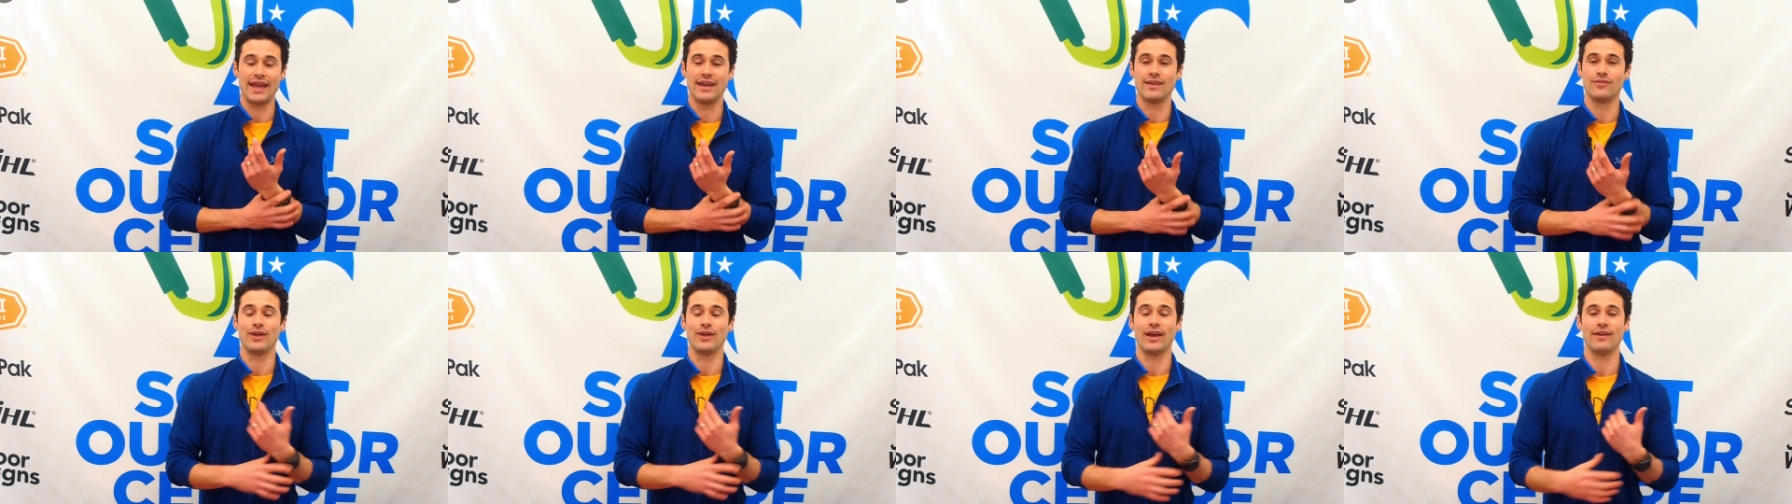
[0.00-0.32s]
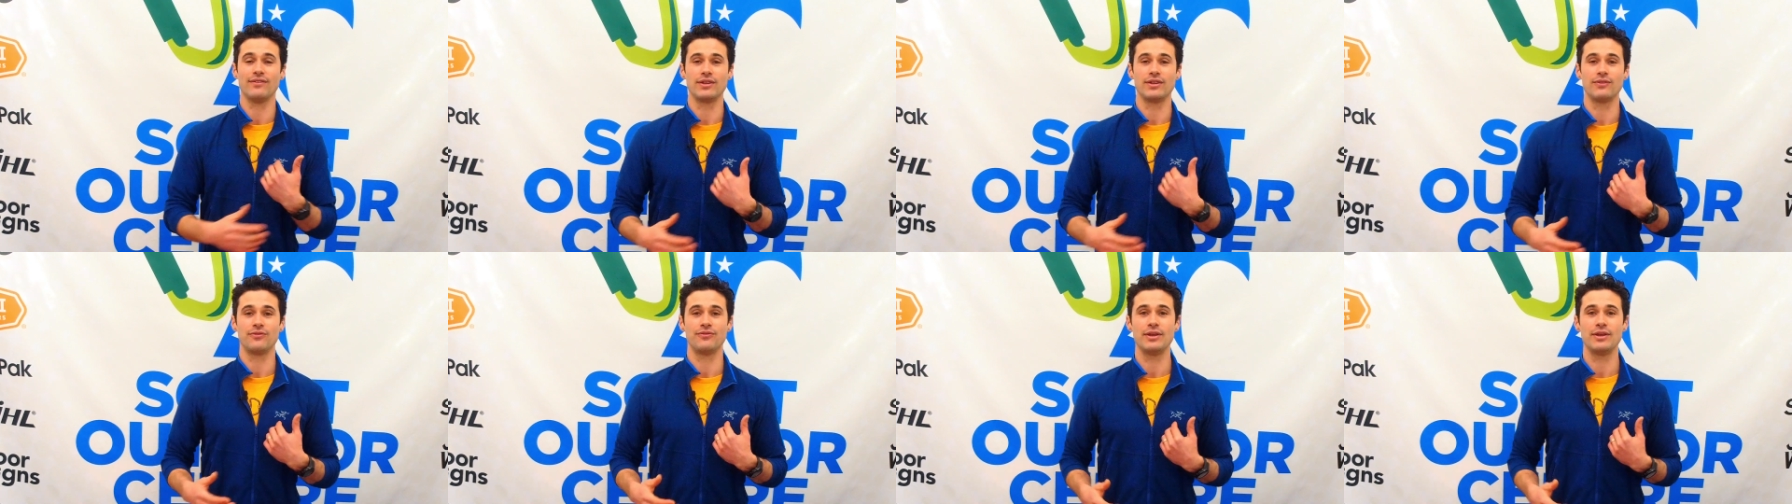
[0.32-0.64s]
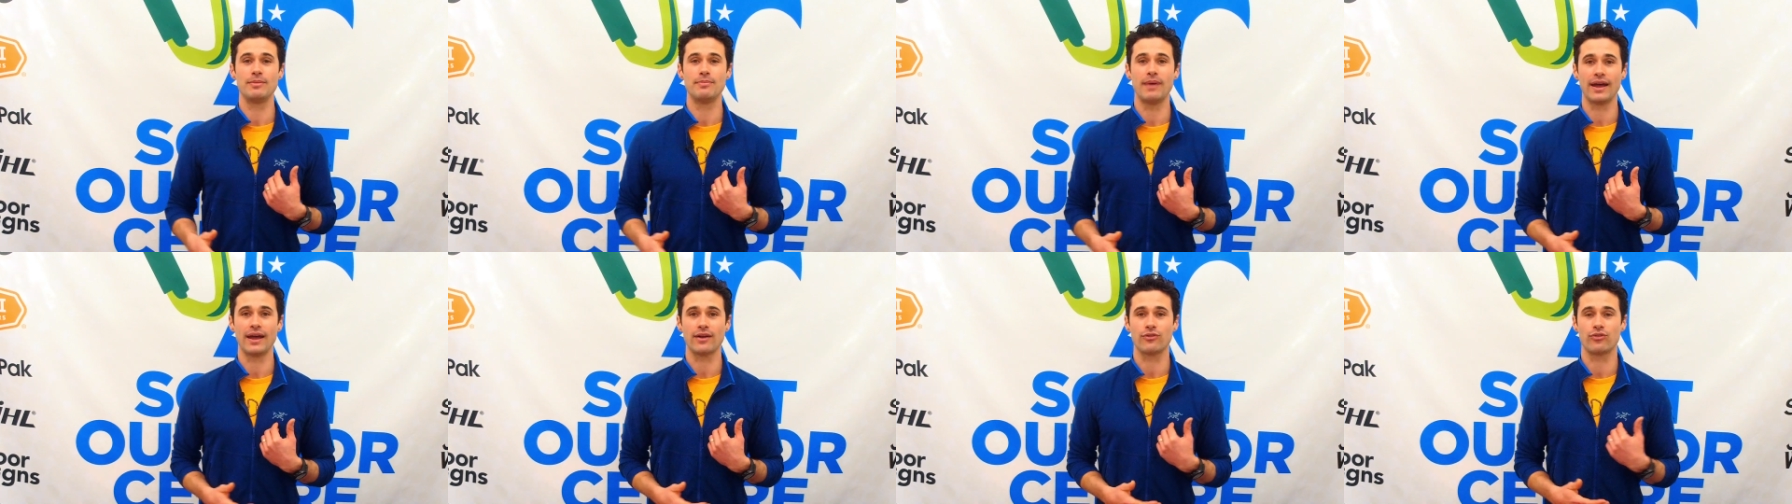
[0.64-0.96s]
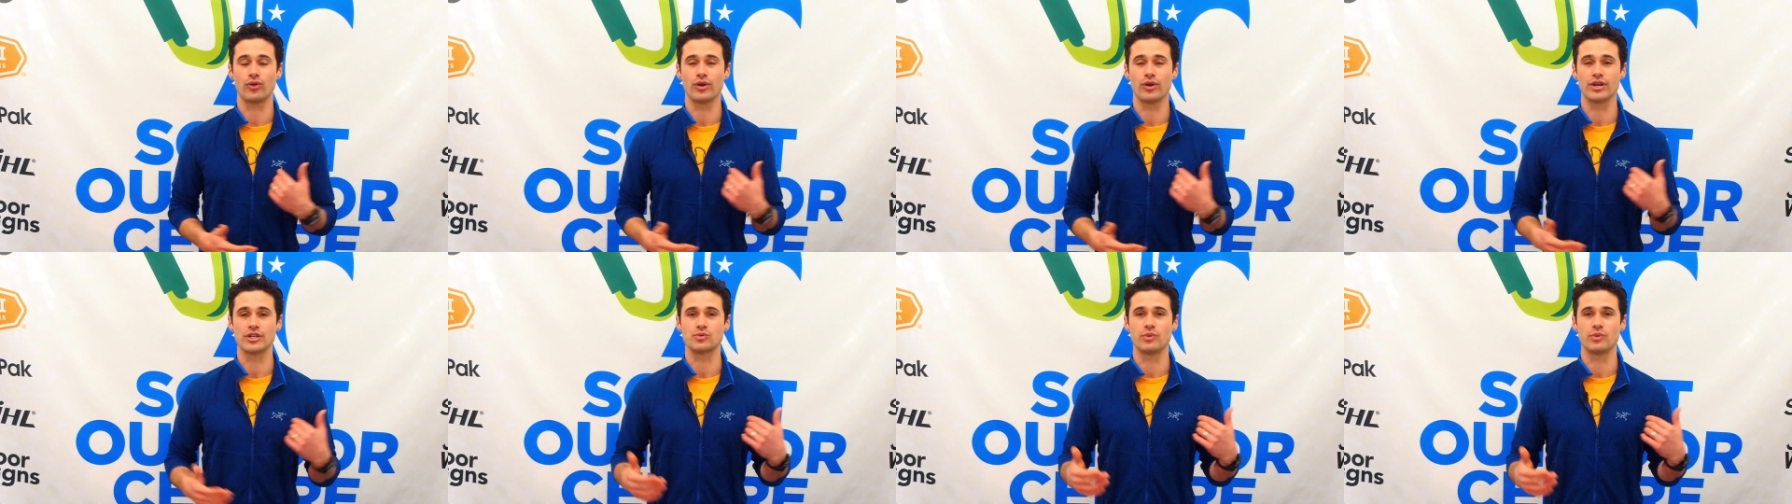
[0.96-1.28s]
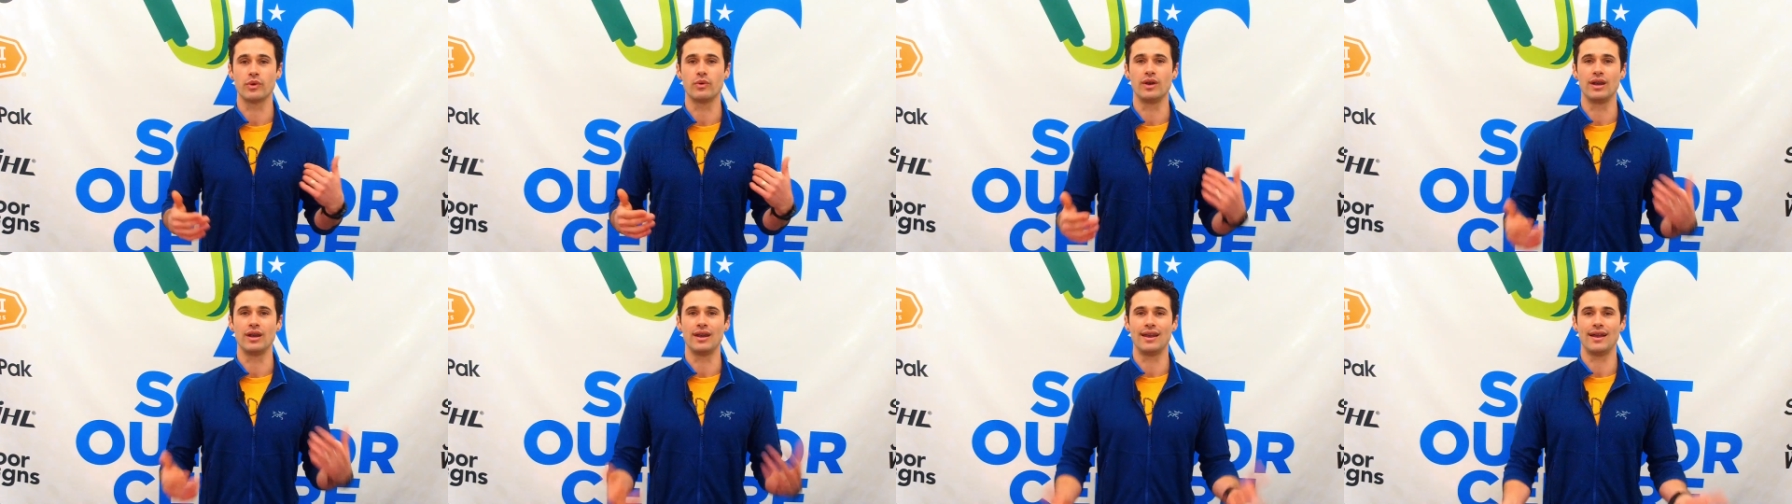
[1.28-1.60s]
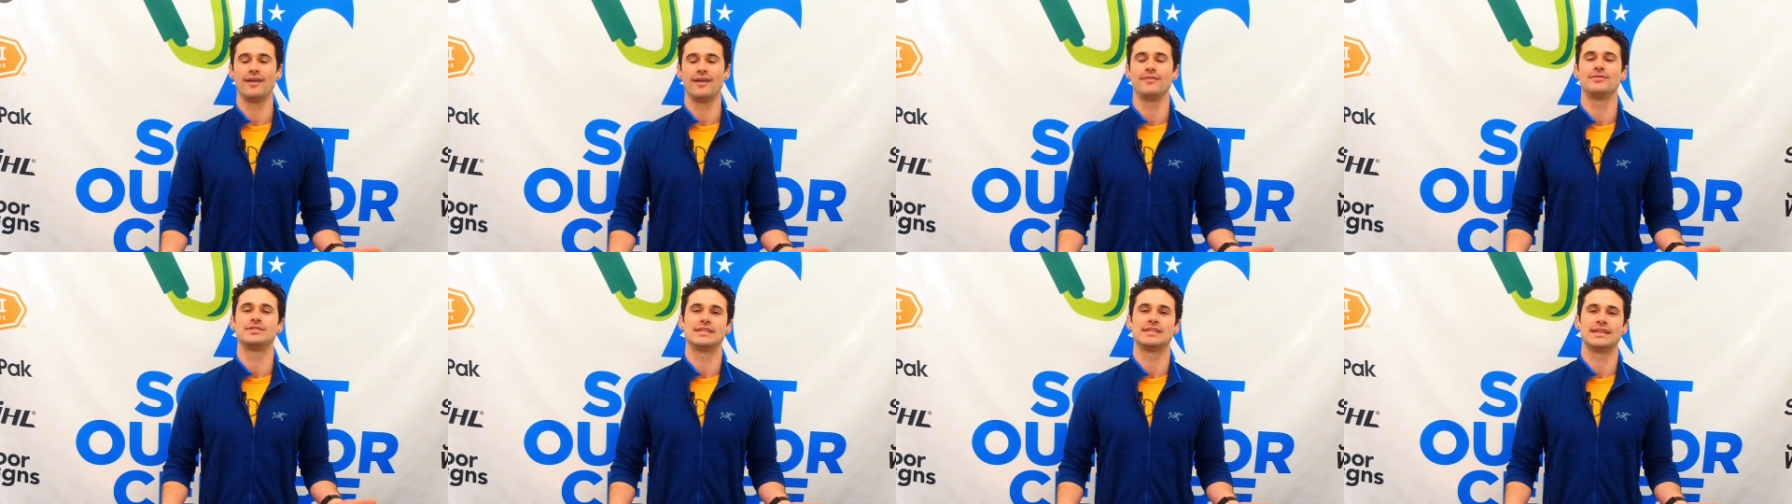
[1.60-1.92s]
And if you have any feedback for us, we would
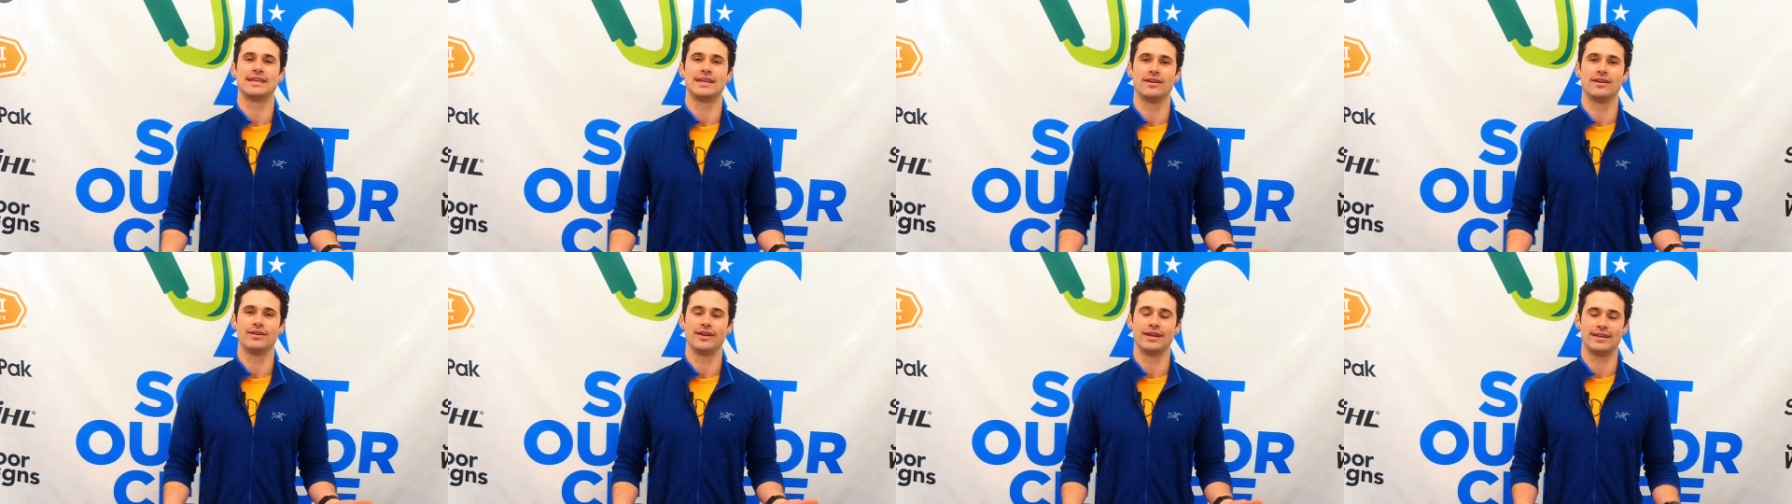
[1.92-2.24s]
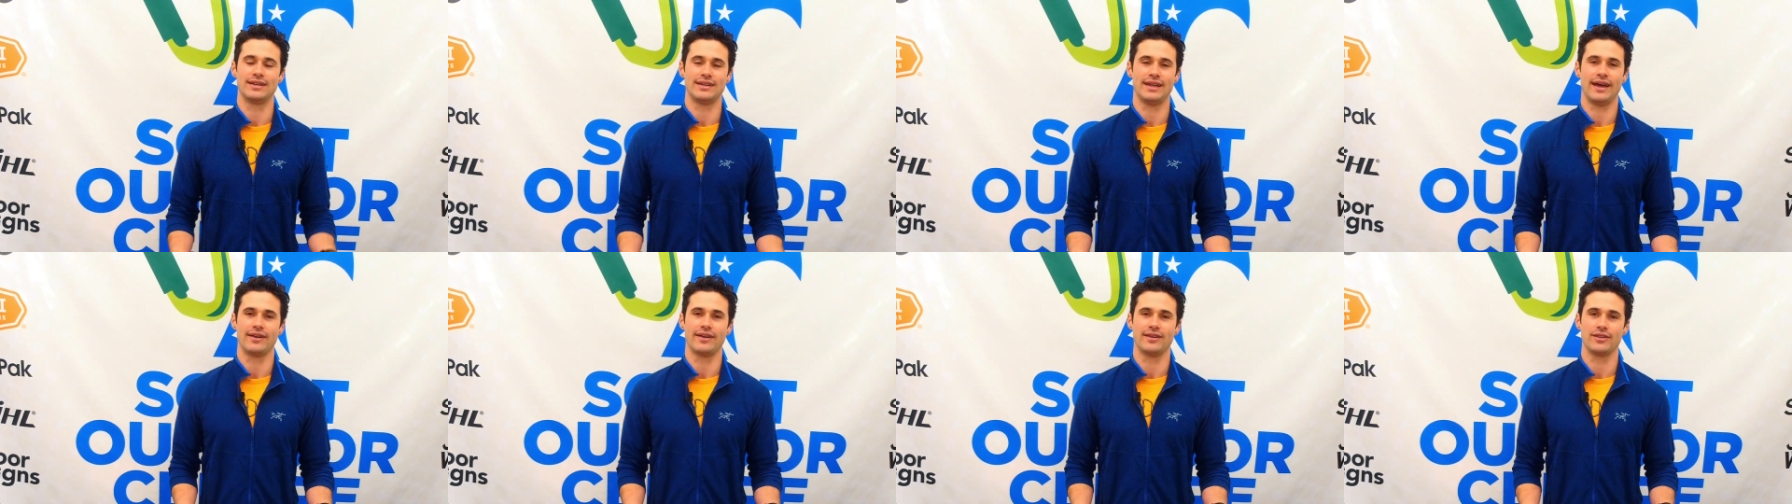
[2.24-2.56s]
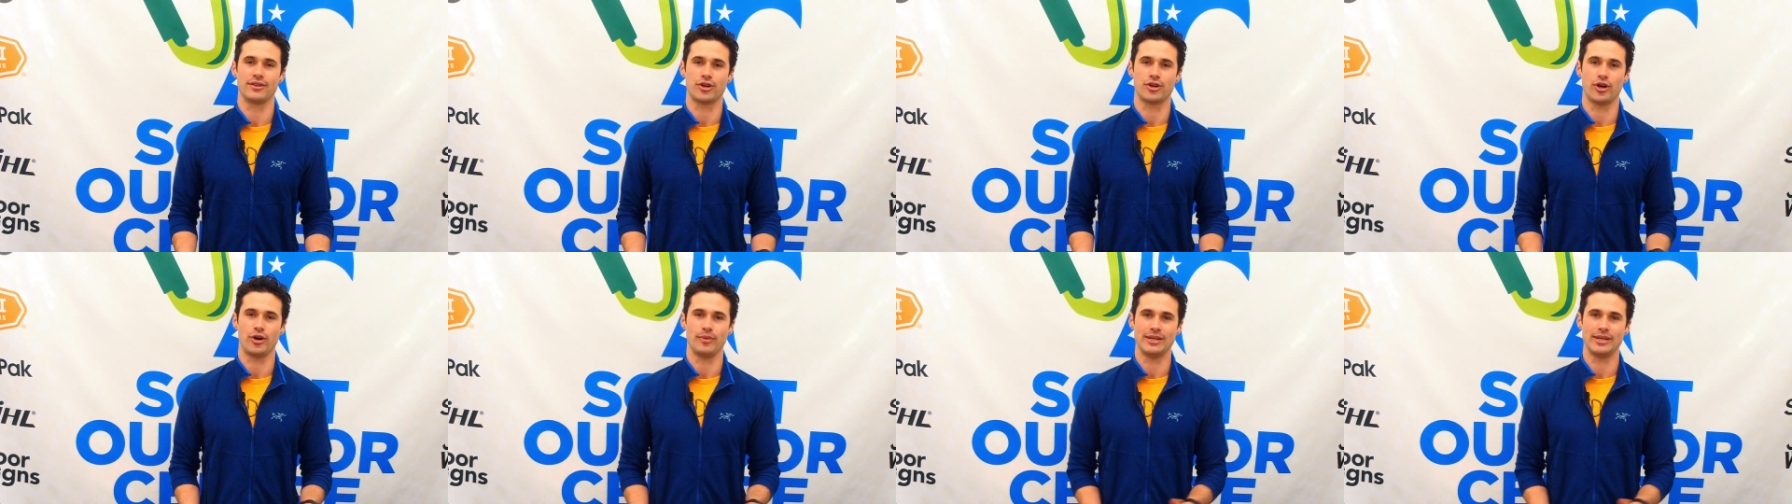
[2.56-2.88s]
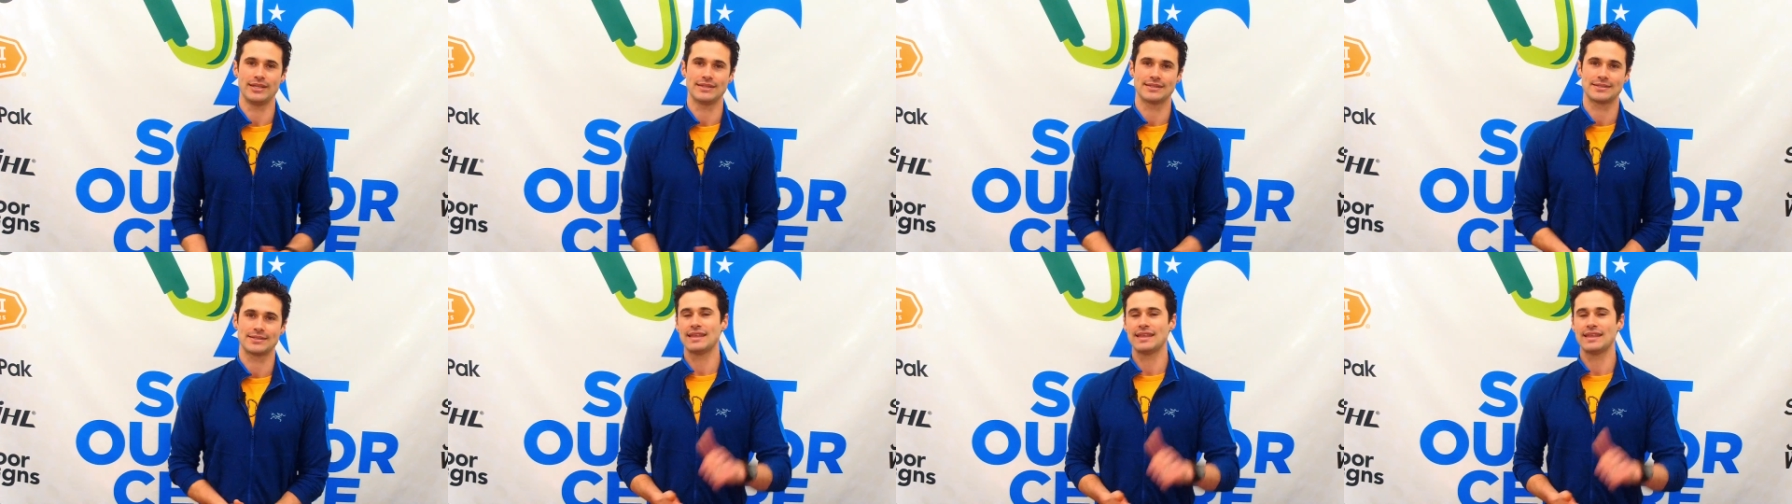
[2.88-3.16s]
love to hear it down in the comments.